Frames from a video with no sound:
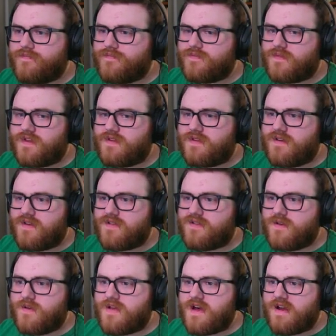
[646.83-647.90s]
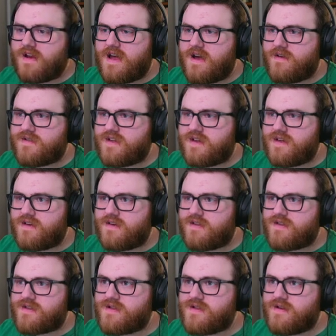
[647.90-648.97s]
Get these two light
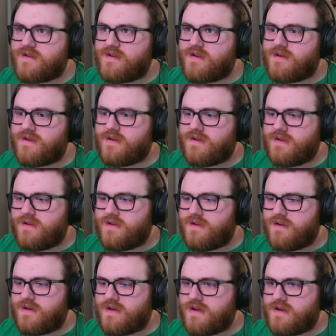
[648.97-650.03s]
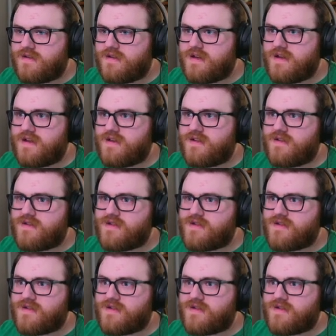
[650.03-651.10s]
housings. And then
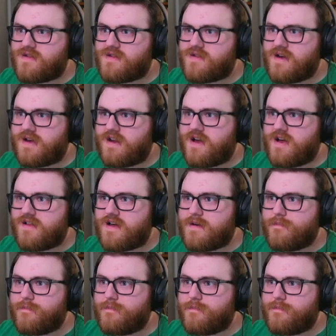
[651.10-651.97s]
suck it all up.